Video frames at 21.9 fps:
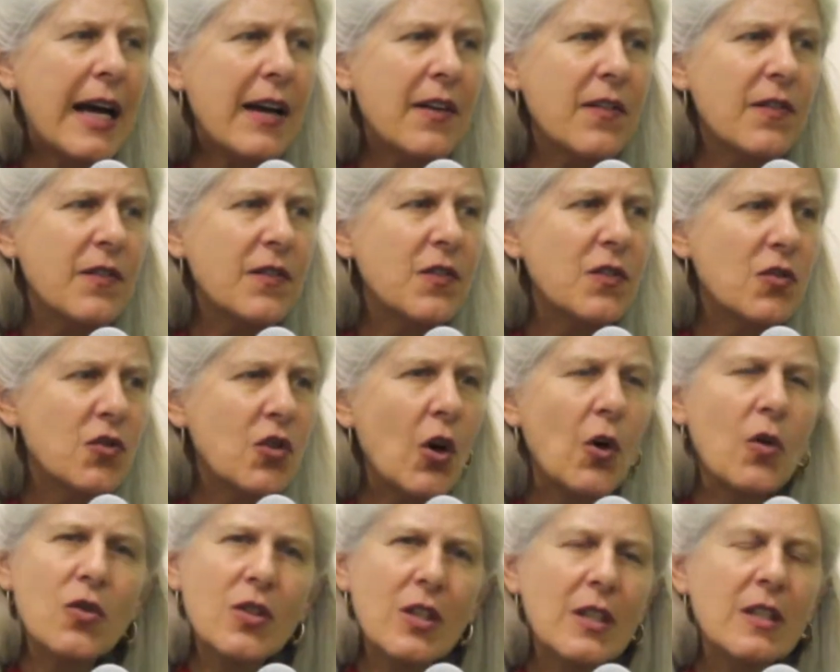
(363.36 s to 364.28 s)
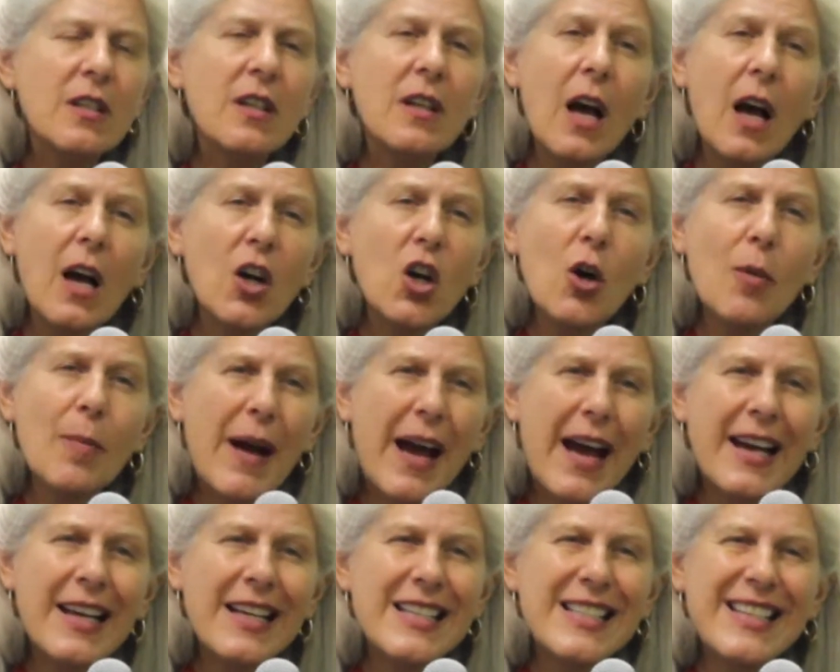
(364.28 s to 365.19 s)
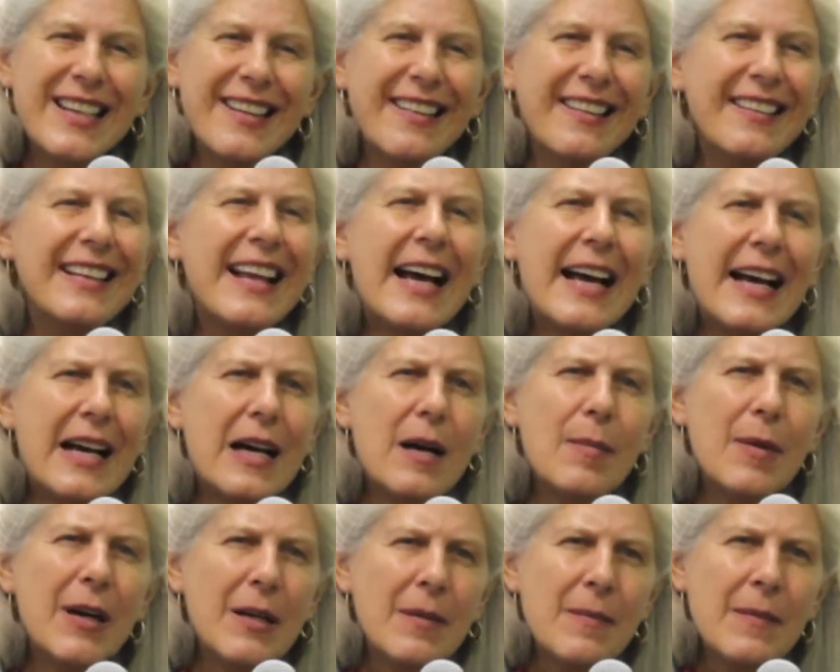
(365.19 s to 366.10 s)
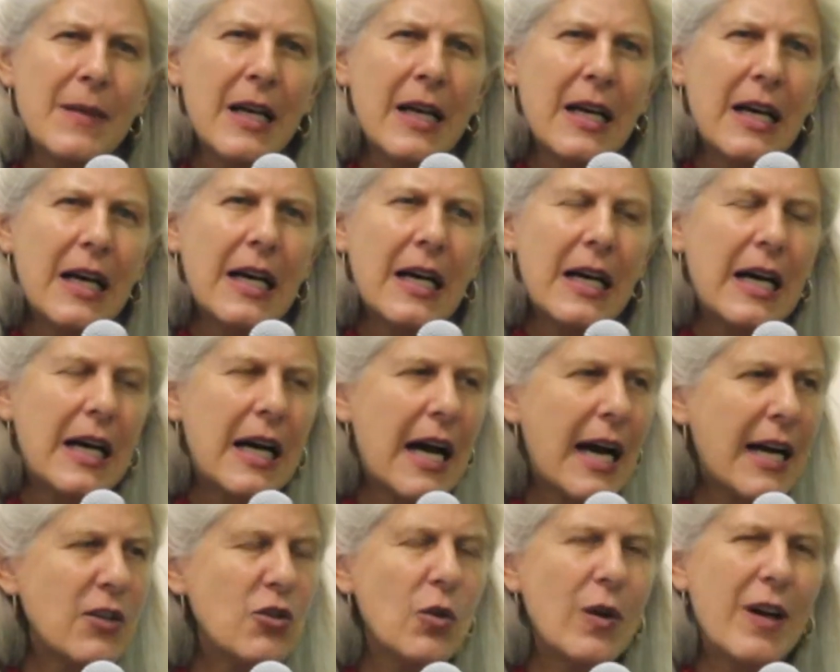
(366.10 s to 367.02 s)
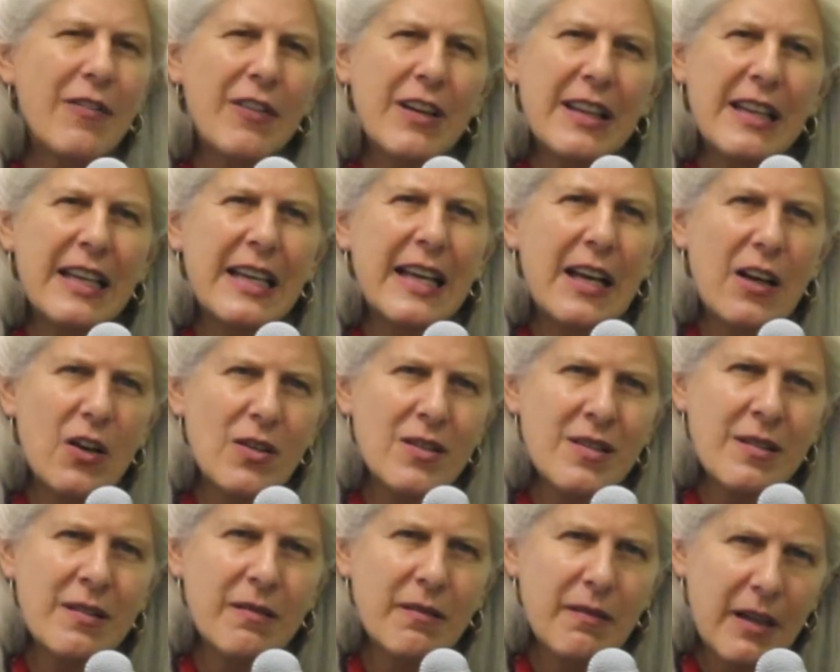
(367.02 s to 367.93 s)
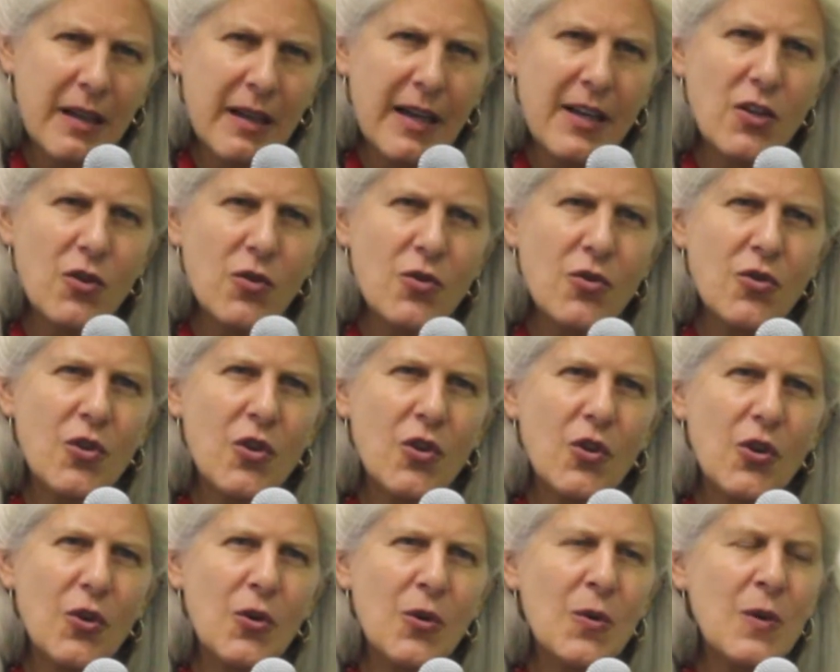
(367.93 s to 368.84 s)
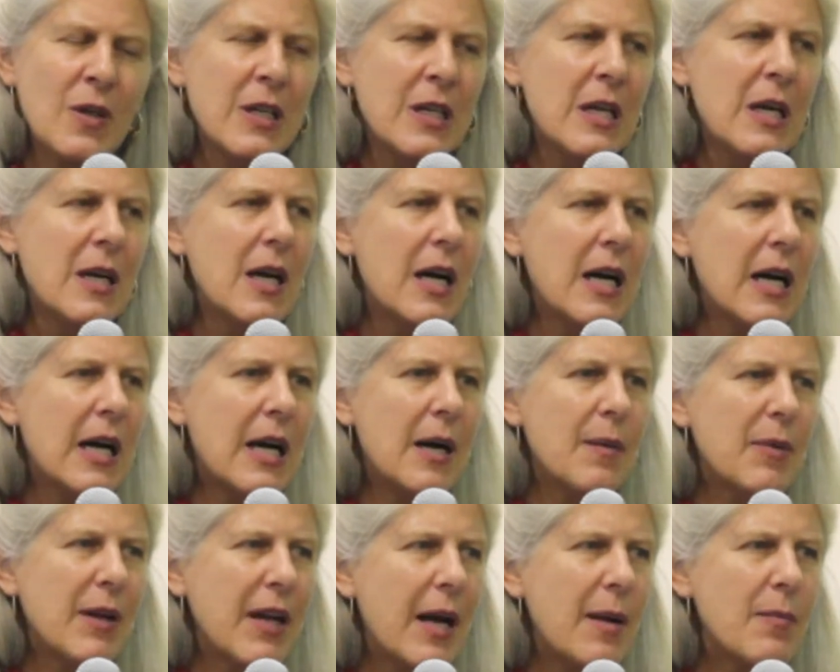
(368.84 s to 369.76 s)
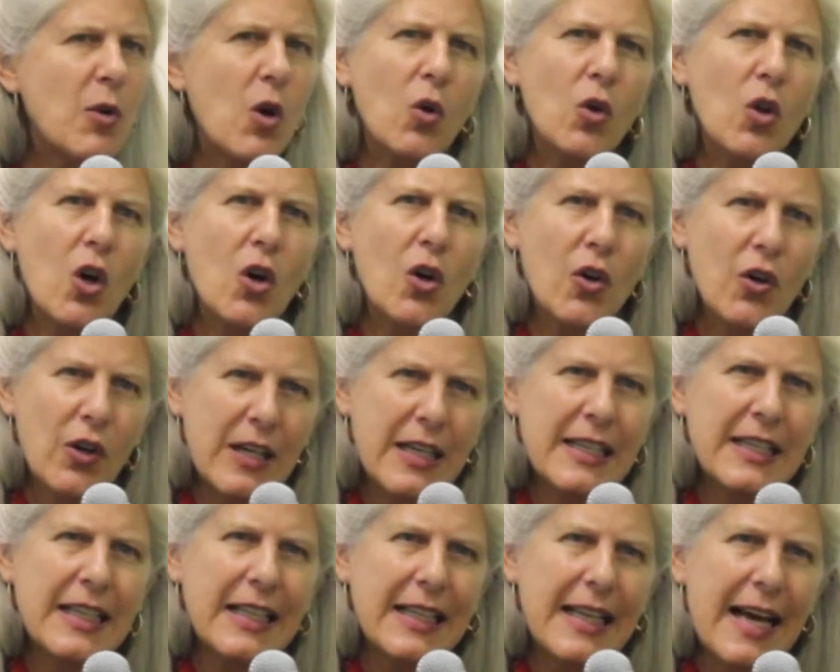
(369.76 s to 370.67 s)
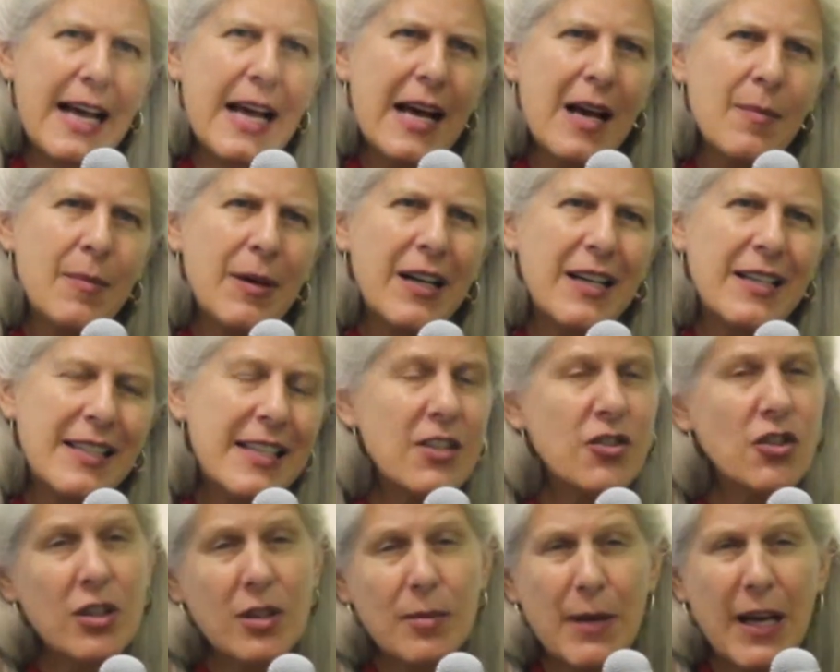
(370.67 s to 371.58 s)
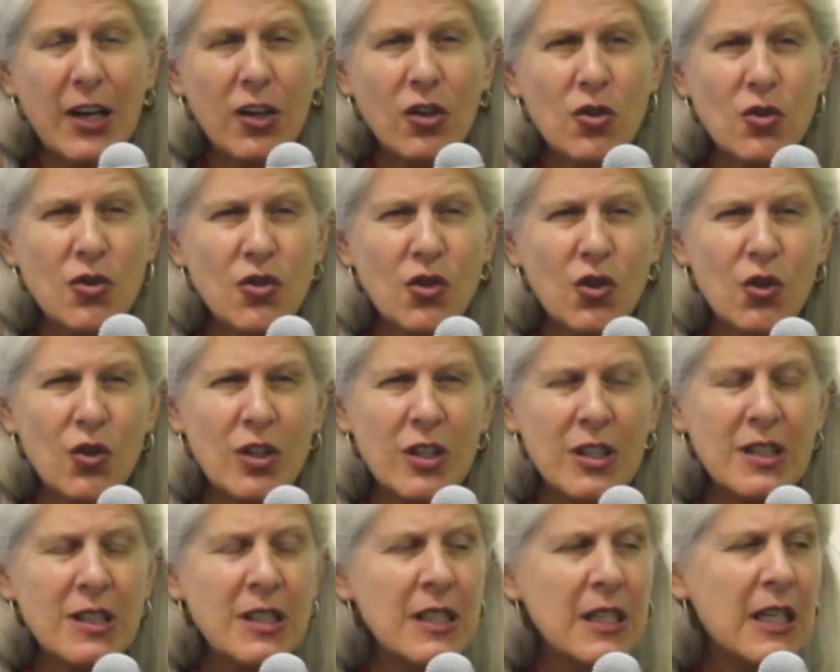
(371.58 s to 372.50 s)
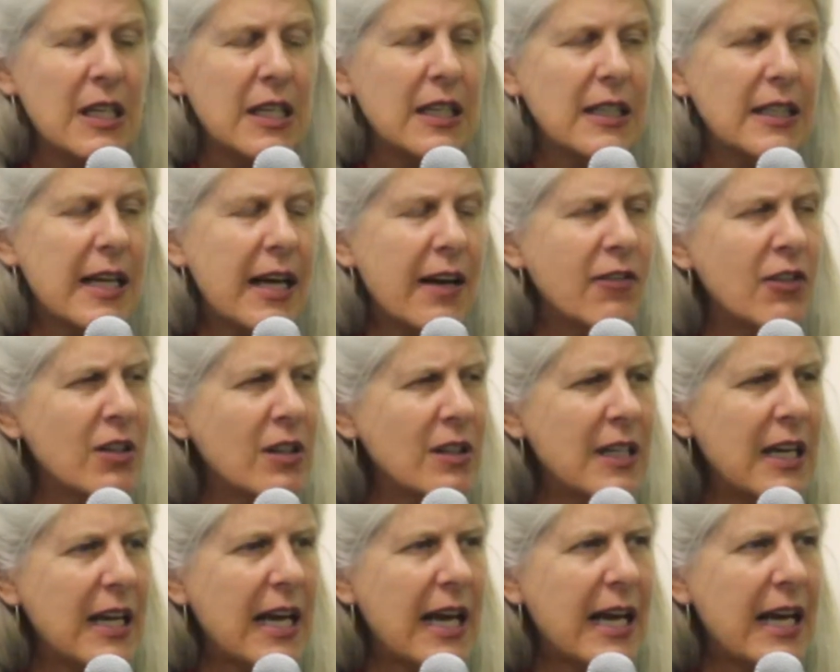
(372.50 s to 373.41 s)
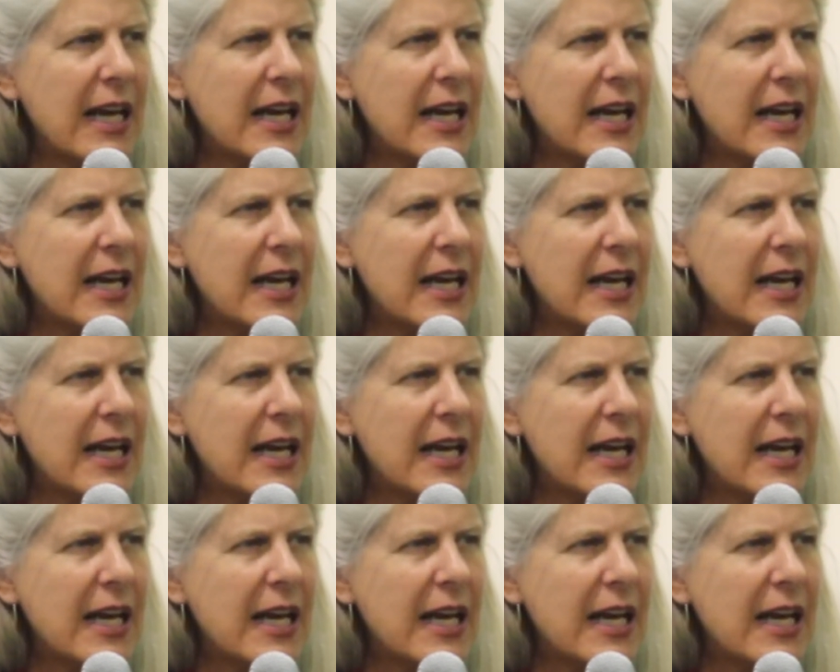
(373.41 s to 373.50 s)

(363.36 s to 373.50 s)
I have chosen to not go back into the lab. I do everything else that I used to do, but I'm no longer in the lab. I teach at medical school level,